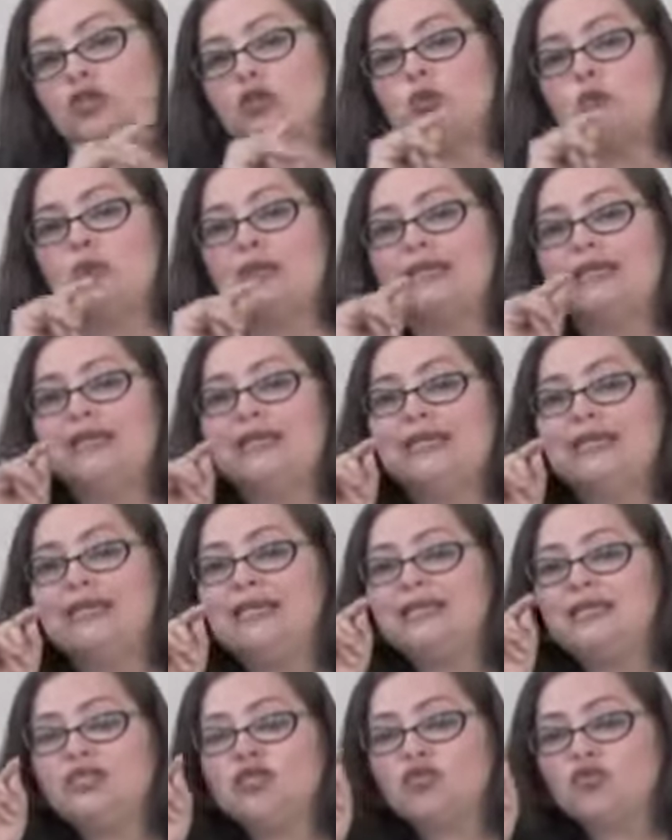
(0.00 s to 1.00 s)
do we
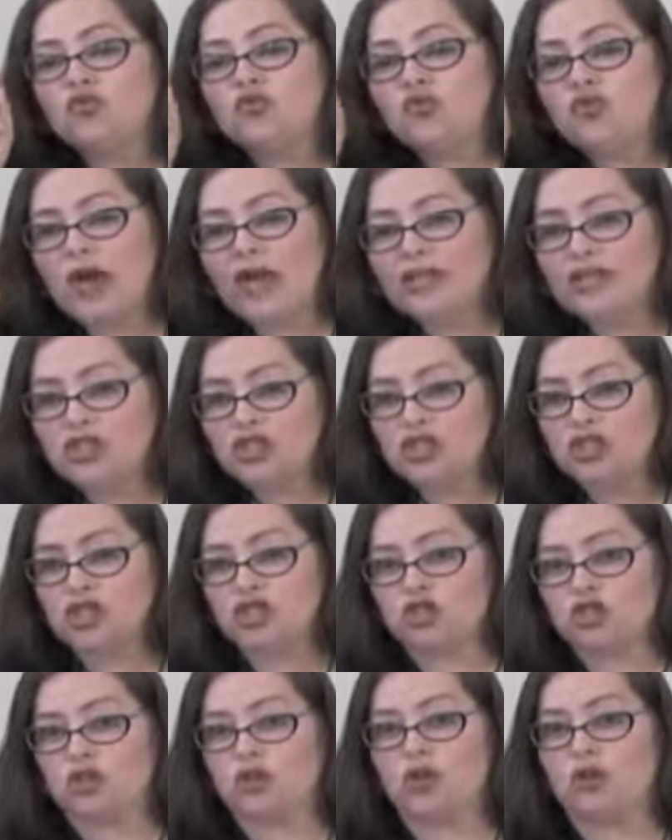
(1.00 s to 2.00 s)
need to
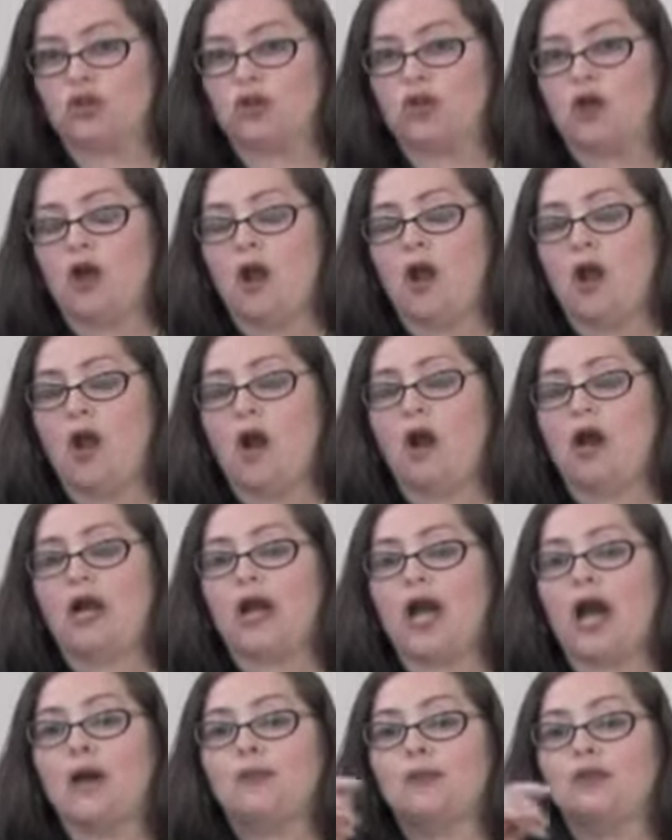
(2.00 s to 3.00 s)
register our
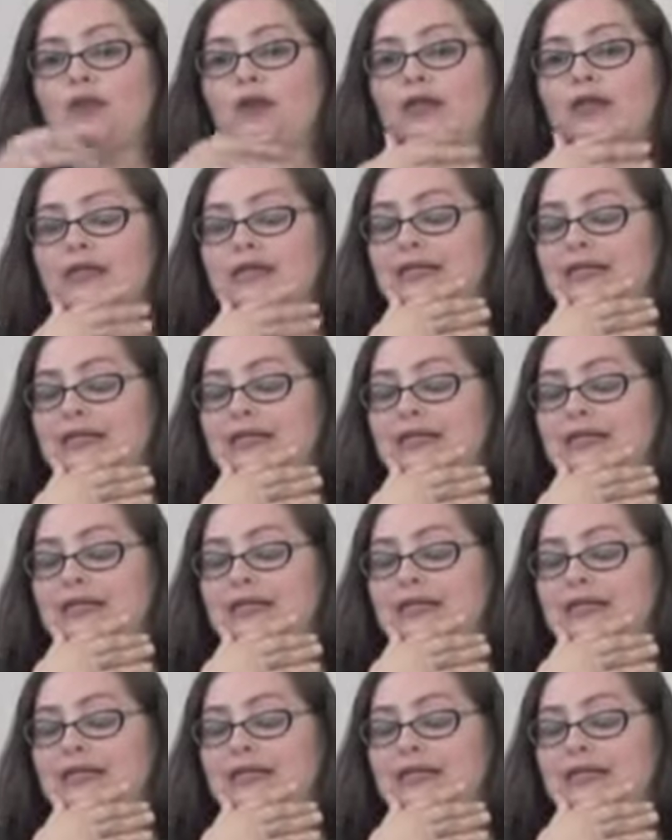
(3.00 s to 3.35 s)
copyright?